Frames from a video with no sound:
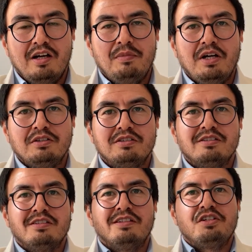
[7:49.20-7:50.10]

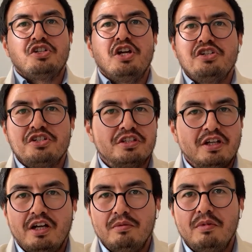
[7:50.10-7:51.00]
about the changed
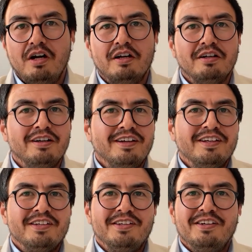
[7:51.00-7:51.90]
Taliban
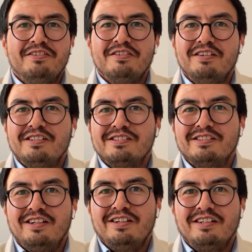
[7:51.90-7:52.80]
in
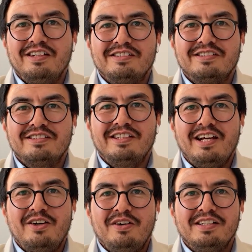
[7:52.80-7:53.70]
Afghanistan. That's
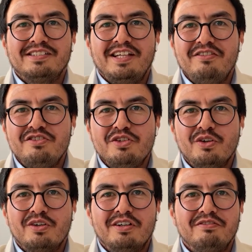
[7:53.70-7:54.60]
now a safe
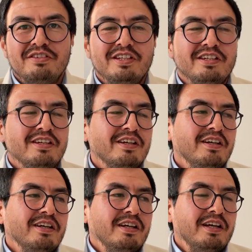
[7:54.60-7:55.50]
geography,
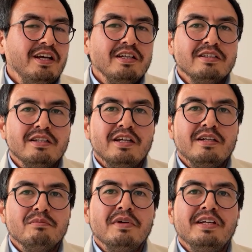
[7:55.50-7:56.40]

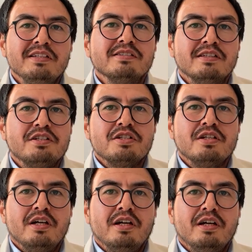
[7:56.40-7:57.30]
and many
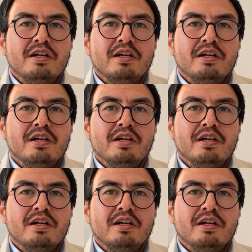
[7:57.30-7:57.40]
such